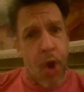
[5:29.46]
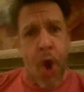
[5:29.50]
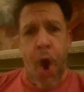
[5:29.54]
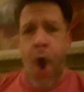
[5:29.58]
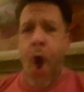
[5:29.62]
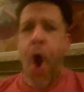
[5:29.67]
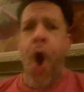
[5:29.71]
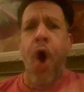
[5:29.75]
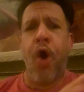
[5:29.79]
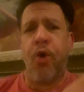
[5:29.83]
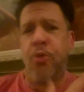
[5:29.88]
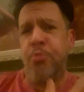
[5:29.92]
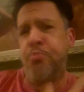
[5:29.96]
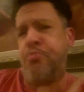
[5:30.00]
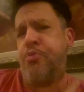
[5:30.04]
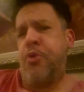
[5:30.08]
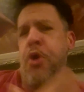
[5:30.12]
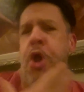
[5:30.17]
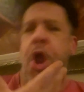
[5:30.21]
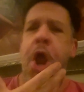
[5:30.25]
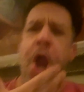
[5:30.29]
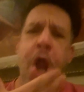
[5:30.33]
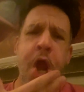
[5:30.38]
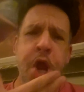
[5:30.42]
Our
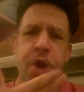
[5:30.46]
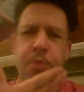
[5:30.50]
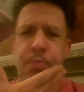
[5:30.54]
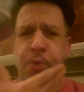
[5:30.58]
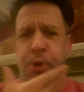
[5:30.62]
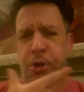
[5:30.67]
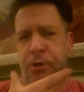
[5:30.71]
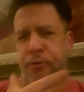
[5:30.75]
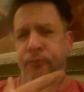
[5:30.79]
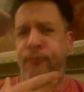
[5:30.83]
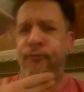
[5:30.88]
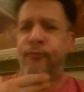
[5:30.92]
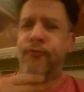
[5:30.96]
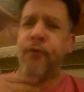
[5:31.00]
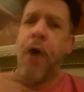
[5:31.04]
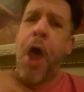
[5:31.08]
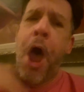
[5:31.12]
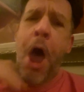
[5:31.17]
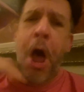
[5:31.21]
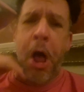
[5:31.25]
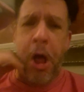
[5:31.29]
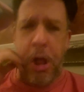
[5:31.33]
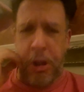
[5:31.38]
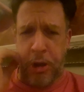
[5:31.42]
baby
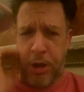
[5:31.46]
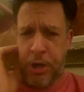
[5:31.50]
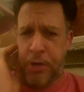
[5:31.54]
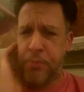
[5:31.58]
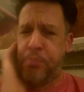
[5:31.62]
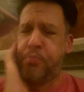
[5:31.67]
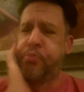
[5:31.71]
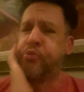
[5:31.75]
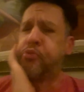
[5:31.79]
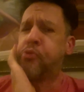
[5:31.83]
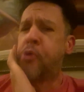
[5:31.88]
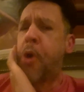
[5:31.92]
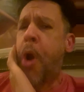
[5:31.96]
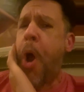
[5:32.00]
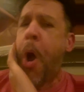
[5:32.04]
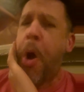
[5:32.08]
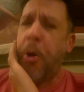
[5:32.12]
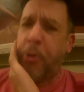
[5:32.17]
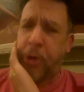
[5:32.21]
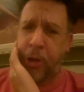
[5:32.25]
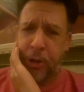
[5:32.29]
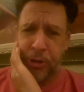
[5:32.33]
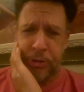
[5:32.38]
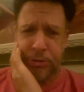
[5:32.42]
fell and
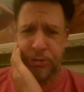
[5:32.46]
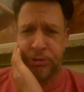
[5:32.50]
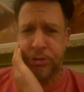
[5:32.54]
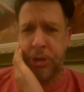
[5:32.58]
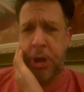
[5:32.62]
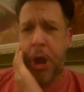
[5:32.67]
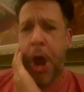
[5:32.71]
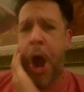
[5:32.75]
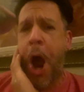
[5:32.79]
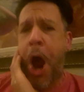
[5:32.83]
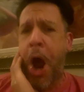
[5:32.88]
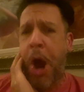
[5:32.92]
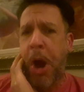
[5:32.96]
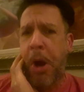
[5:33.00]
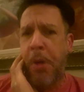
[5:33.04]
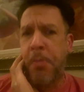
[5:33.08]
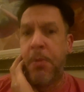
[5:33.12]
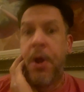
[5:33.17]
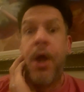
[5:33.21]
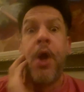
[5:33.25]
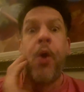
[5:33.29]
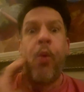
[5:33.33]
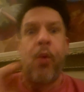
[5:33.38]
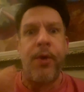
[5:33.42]
broke his
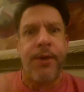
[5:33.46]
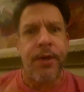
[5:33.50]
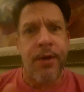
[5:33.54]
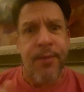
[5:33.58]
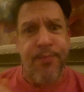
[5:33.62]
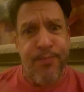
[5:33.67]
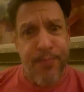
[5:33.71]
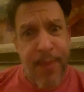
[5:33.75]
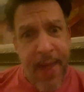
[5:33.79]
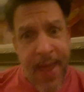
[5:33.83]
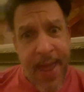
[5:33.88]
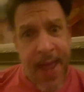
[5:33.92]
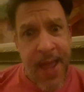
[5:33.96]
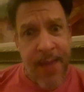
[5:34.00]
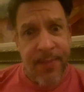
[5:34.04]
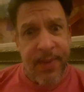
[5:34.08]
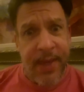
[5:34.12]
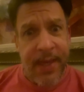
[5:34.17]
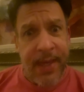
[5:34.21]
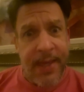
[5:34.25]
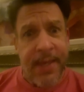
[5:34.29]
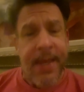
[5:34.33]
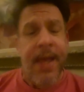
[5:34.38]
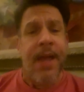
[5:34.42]
arm. Well, your
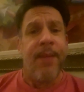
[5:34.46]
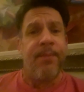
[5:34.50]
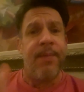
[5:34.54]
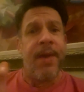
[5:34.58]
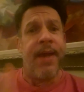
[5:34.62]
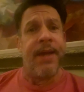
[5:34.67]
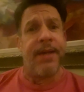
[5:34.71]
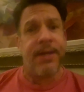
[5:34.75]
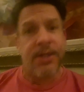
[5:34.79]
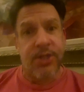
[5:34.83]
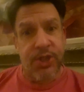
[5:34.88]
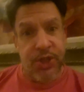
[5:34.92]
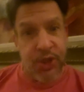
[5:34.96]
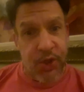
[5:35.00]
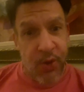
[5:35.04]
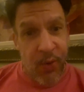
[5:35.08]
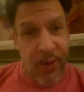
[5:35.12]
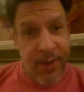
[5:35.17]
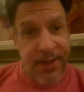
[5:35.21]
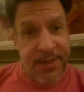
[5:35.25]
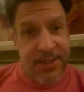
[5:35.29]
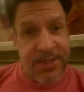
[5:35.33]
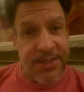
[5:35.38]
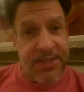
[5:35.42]
baby made a
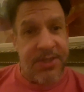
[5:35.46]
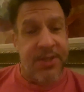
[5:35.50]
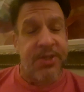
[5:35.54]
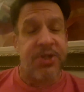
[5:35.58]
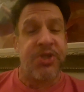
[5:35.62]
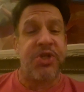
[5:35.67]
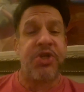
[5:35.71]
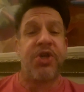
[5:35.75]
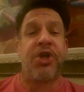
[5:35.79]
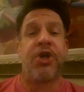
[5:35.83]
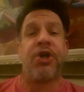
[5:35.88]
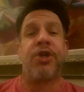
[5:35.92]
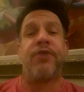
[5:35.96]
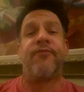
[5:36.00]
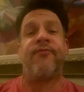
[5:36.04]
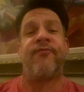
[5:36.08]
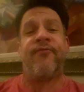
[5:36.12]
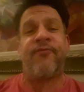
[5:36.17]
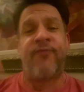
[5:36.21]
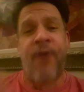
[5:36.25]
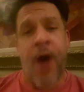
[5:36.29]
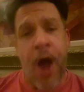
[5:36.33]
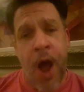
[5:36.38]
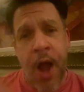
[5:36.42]
choice to get
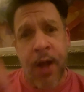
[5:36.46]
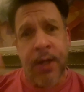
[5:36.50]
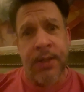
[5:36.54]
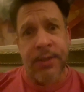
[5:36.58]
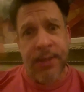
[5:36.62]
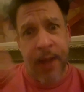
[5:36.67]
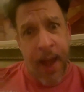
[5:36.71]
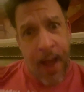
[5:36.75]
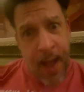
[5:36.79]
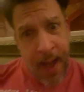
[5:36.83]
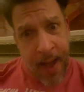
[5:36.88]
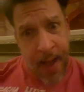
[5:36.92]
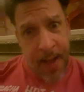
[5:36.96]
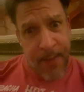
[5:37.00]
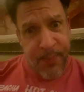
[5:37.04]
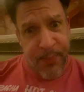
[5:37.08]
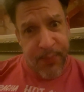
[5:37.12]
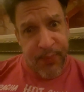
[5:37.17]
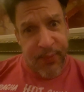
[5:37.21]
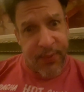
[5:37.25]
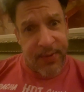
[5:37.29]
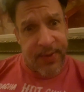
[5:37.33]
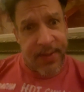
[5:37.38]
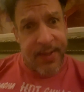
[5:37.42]
fucked up
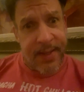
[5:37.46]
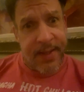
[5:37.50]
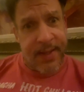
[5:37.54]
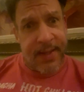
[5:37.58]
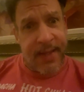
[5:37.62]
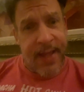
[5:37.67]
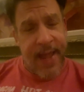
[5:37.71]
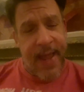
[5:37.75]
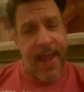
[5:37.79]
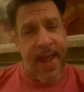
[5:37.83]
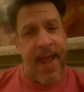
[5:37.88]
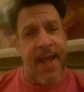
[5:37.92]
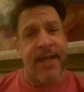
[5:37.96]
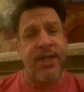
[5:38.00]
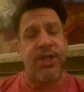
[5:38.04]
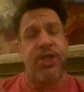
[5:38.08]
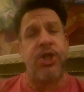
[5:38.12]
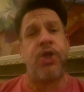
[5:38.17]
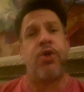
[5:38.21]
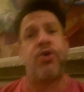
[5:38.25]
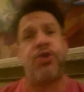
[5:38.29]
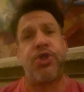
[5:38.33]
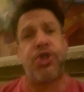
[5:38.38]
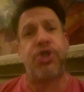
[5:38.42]
and
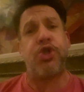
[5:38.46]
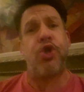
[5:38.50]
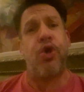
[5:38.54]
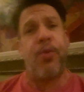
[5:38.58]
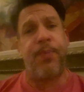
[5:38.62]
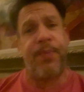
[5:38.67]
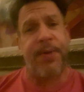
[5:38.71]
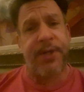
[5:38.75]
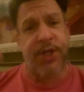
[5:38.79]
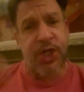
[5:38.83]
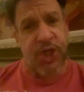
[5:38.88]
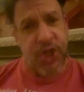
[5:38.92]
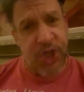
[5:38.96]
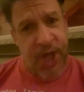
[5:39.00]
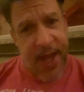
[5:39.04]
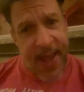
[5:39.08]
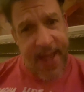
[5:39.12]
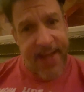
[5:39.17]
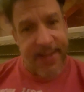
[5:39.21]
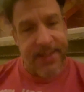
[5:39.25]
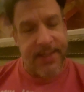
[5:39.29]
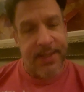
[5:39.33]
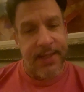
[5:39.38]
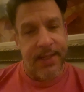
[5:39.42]
do stupid
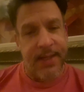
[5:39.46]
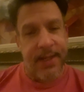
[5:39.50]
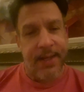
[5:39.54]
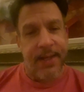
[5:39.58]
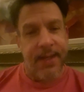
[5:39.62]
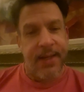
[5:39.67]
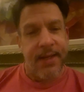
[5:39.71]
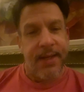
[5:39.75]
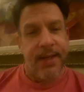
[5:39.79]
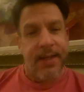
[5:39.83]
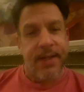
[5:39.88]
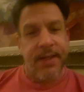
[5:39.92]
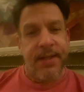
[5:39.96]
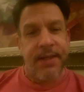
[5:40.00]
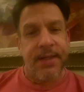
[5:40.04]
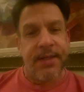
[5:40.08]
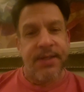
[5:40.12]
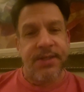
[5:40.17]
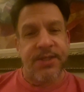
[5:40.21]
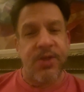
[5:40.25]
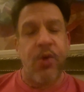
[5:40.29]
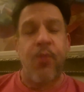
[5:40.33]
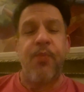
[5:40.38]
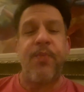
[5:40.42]
shit.
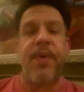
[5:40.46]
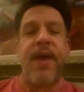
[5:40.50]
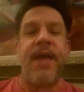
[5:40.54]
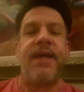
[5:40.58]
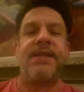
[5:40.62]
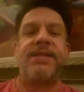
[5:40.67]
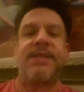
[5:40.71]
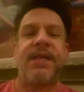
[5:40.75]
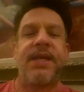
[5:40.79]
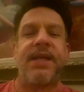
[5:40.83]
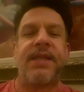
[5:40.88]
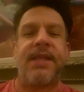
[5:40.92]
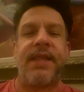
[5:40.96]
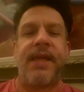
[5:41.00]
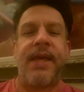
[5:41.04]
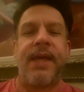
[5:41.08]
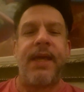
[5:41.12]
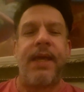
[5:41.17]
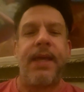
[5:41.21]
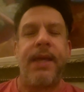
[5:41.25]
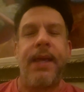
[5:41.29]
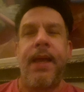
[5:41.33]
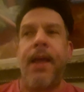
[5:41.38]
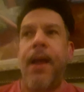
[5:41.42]
So
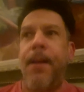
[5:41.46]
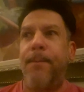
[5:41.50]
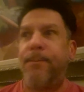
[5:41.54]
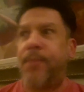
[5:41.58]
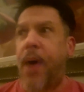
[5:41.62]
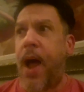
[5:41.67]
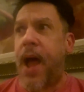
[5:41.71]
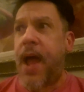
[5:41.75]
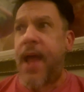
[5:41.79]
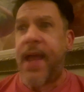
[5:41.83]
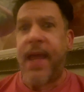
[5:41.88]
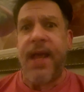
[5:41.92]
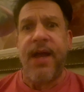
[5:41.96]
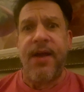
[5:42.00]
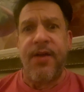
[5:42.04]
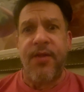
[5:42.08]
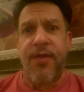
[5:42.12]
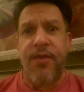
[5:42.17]
basically, by